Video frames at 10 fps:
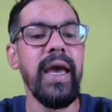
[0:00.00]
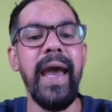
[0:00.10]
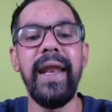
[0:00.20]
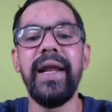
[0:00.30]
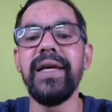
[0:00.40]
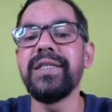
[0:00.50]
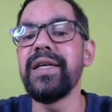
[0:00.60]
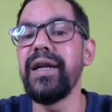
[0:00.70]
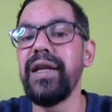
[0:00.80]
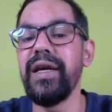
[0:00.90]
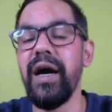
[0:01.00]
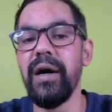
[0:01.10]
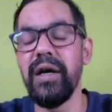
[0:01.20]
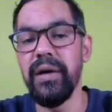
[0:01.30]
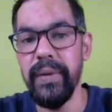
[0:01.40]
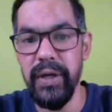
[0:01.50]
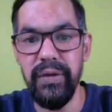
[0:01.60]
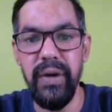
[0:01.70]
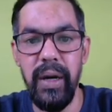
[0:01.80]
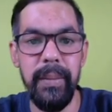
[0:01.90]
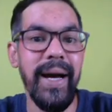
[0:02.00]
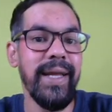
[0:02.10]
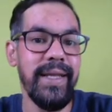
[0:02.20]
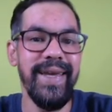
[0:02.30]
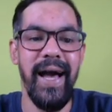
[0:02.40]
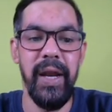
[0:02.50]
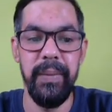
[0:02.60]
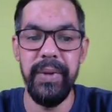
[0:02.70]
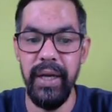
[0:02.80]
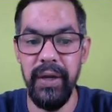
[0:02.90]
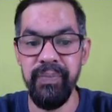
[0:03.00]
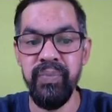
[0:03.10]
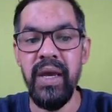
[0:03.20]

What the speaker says: and it is generally governed by the RBI,